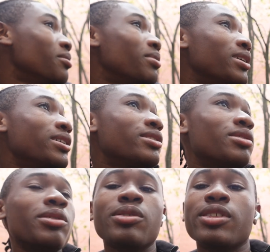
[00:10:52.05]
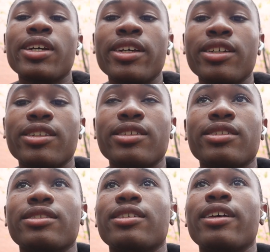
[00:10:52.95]
but it's Tuesday
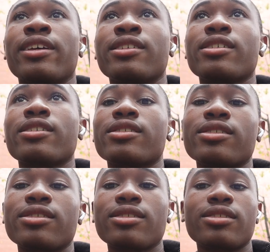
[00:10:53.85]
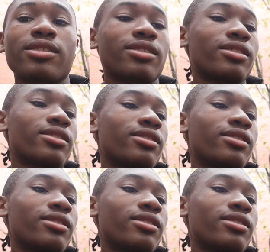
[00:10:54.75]
and it is